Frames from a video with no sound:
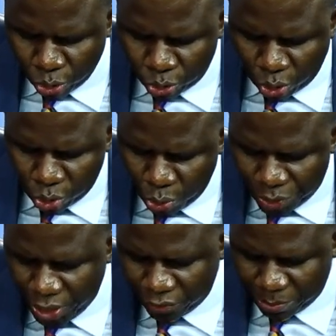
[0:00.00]
So do
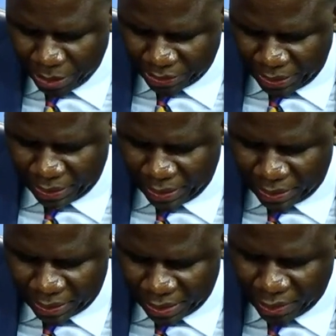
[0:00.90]
this, my son,
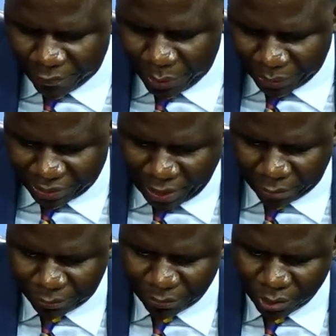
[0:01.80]
and deliver
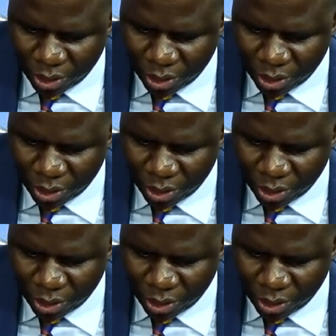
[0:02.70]
yourself.